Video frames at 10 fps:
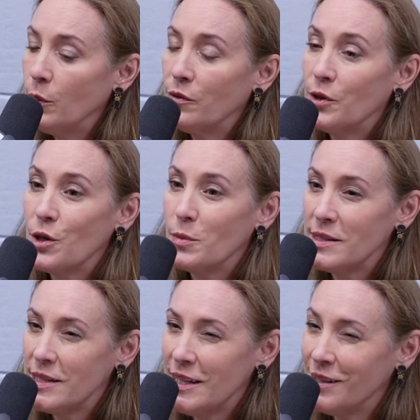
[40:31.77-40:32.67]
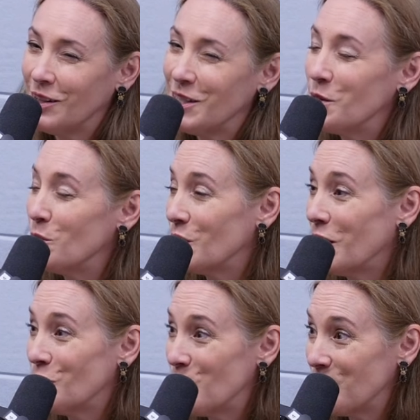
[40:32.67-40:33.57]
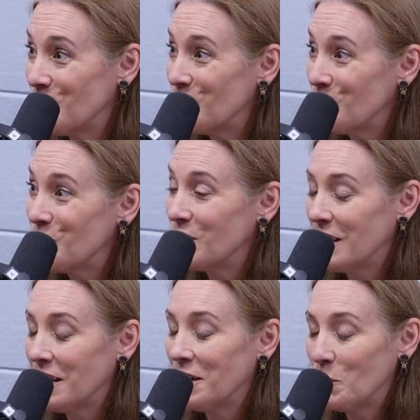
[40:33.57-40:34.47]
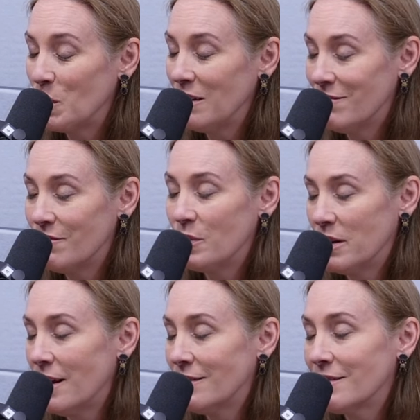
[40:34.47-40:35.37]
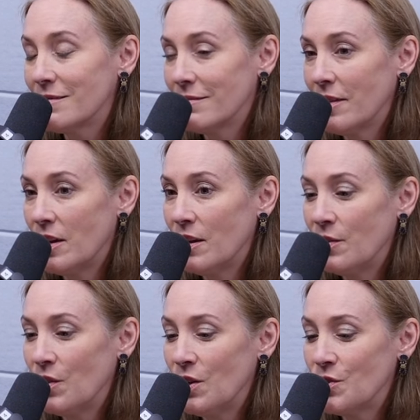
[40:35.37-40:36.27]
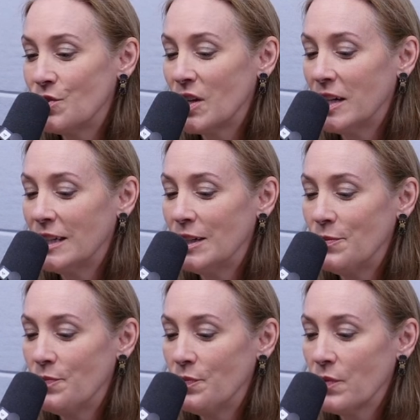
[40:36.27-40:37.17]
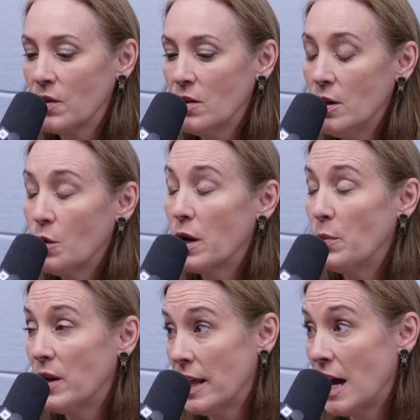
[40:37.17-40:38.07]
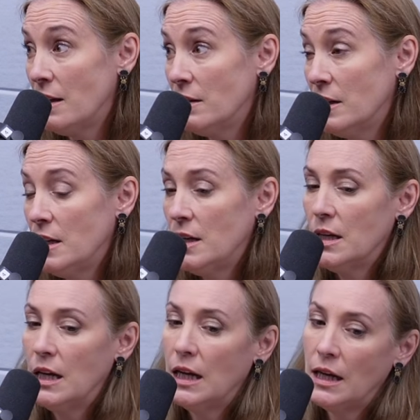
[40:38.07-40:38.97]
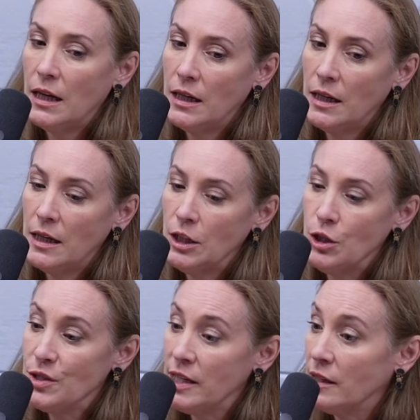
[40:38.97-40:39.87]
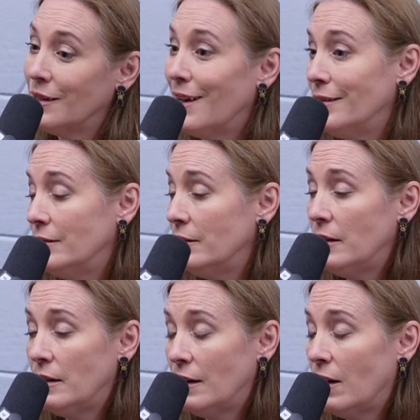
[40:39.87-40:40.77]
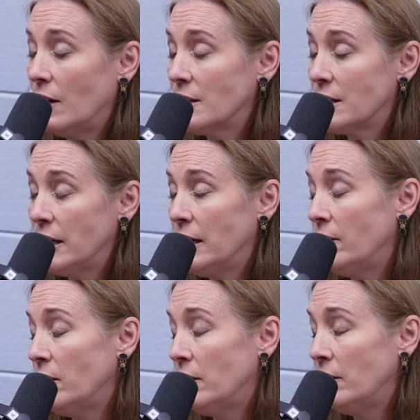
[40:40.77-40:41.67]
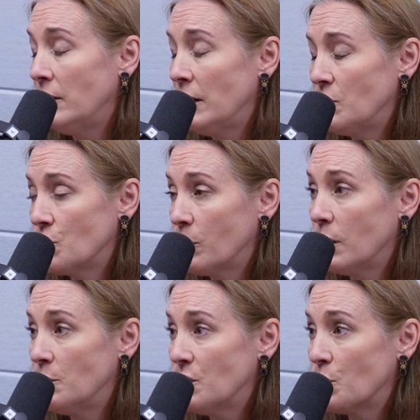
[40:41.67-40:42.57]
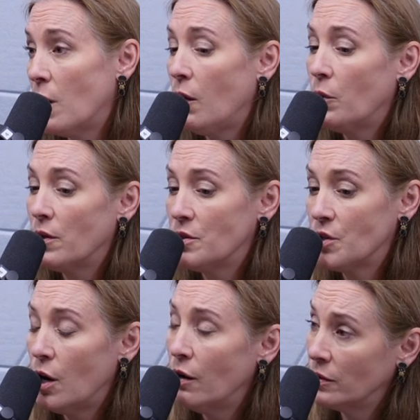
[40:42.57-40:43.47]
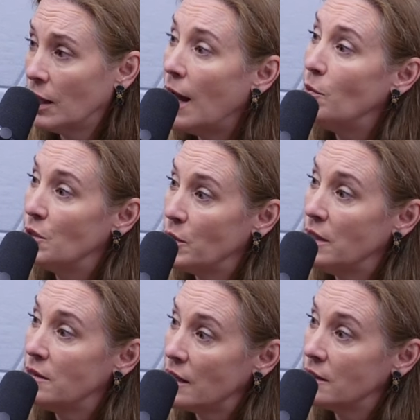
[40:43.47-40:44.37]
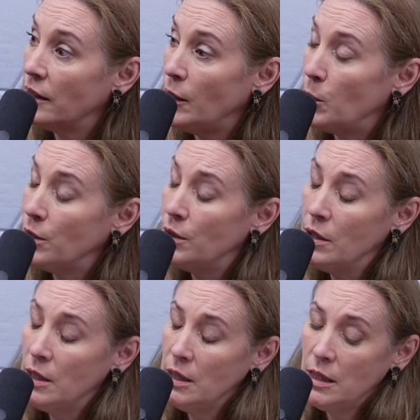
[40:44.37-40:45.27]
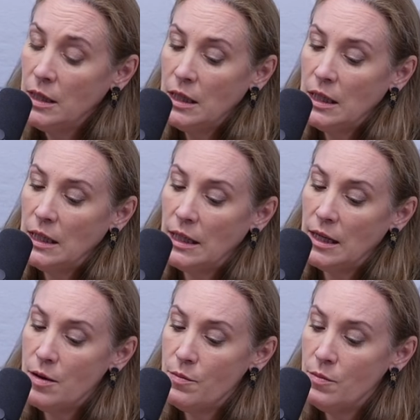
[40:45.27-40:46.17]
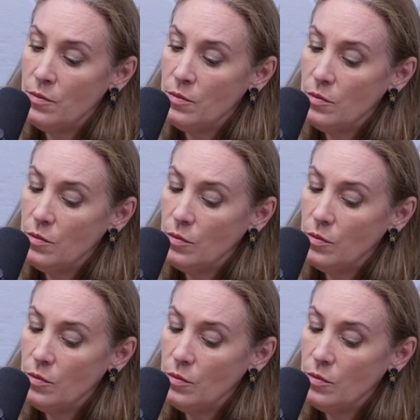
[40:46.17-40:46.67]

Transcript: We refer to them as the illicit massage businesses, uh, but but yes, there there's um, quite a bit of that. Uh, you see it a lot, uh, honestly, in the in the strip clubs as well, where there's an overlap between sex and labor. Mm-hmm. Um,